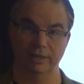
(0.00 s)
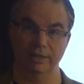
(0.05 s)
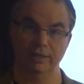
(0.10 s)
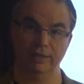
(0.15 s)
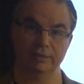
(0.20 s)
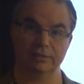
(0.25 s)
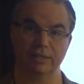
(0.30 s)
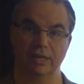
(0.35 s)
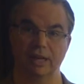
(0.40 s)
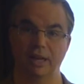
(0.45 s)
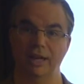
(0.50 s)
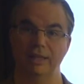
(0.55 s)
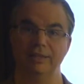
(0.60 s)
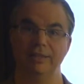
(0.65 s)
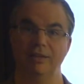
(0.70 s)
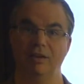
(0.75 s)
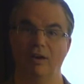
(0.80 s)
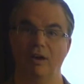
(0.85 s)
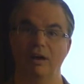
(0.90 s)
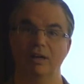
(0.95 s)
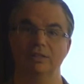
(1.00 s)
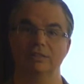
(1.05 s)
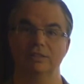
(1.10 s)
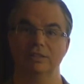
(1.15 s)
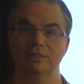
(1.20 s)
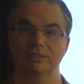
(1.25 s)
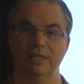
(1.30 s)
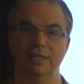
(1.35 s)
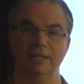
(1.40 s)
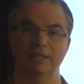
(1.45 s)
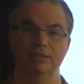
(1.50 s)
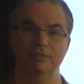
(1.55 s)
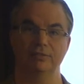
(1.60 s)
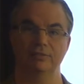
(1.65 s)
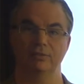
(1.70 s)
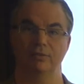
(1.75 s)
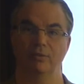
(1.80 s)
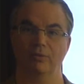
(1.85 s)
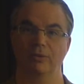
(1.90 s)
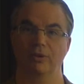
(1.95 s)
It's a highly oxidative
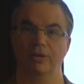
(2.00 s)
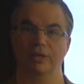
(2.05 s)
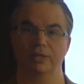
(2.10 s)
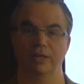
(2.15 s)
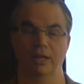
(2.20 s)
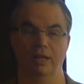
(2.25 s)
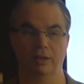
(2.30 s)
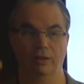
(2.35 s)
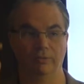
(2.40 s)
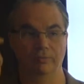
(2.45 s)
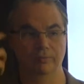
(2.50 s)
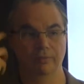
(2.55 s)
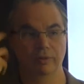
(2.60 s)
organelle.